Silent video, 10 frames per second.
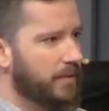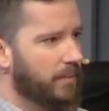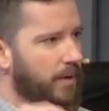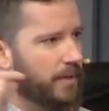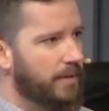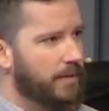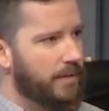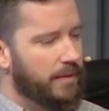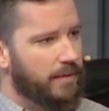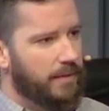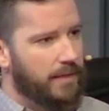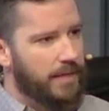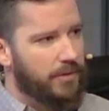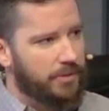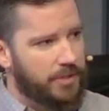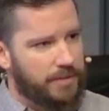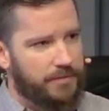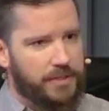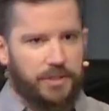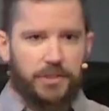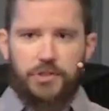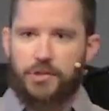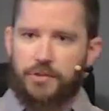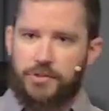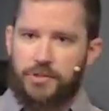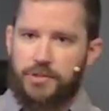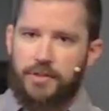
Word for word: when he or she visits a church